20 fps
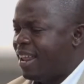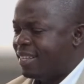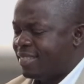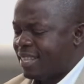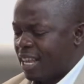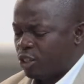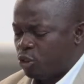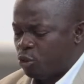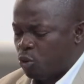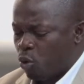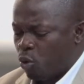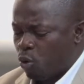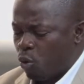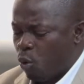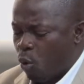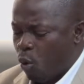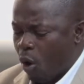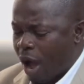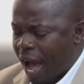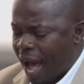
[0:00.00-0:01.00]
us no
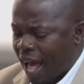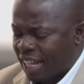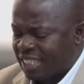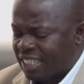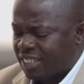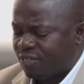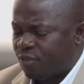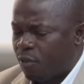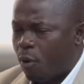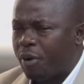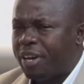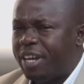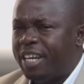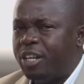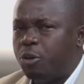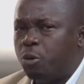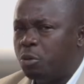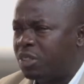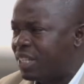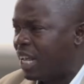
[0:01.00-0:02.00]
go hands for
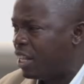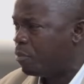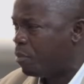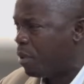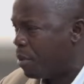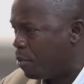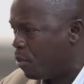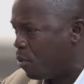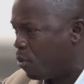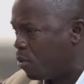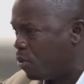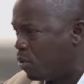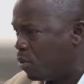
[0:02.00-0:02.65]
innocent people.